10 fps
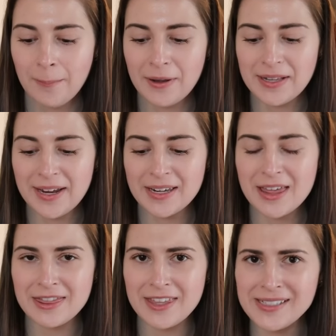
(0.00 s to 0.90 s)
But like,
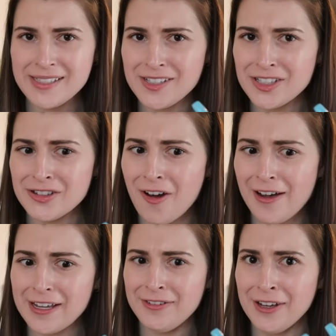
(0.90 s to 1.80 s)
this is
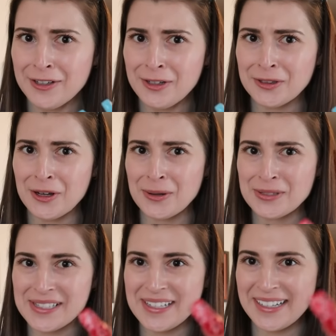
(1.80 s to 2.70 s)
not even
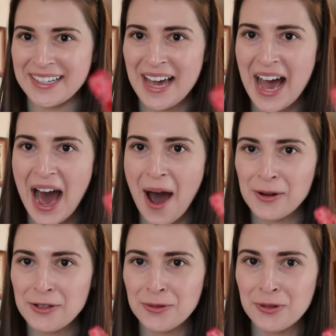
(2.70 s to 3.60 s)
close. Like, how
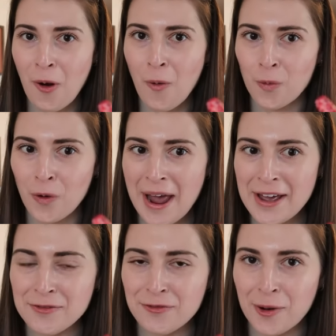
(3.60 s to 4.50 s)
do you go
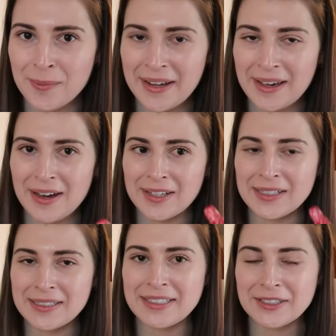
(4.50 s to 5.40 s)
red from like a
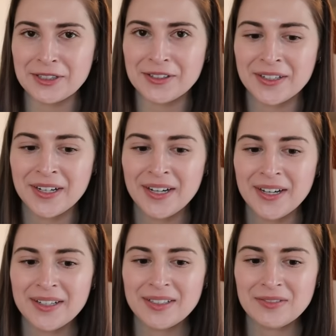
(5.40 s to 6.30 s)
clear
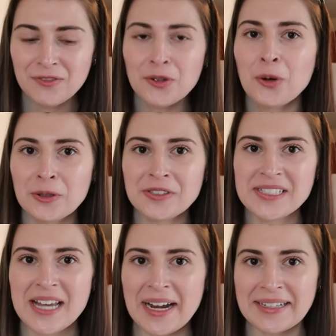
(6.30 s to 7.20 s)
floral
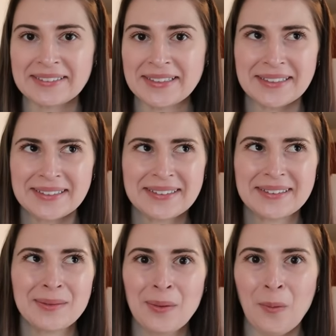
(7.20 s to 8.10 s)
design? Like,
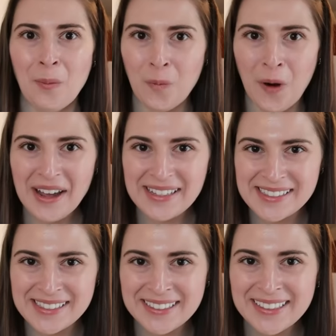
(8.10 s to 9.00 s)

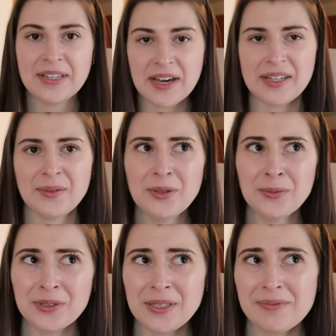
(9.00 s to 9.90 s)
what? But yeah, it went
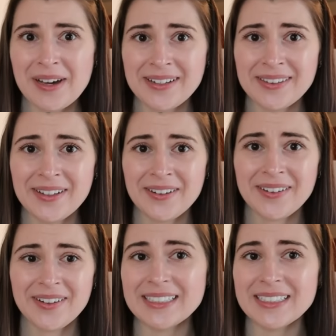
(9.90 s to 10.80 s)
really bad in
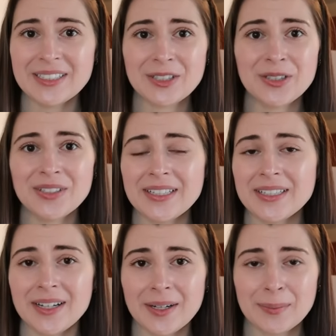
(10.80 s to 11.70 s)
there. The girl like
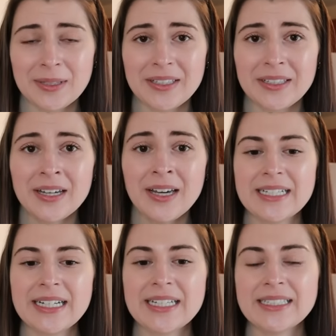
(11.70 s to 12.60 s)
cut me.
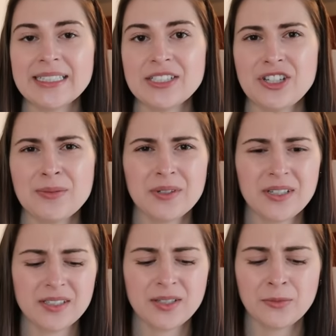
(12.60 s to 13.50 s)
Yeah, and then she put
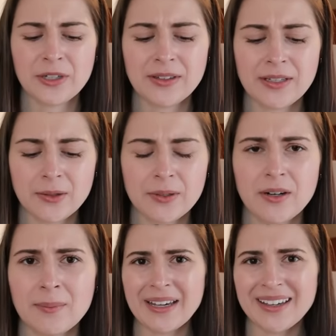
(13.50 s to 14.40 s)
like some weird liquid
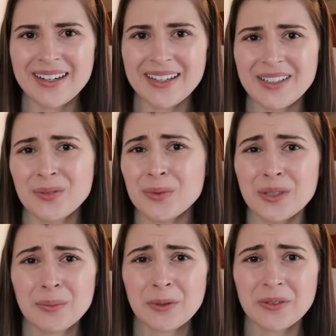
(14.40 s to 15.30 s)
my cut. It
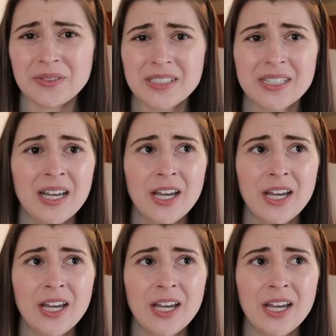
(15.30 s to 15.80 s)
really burned.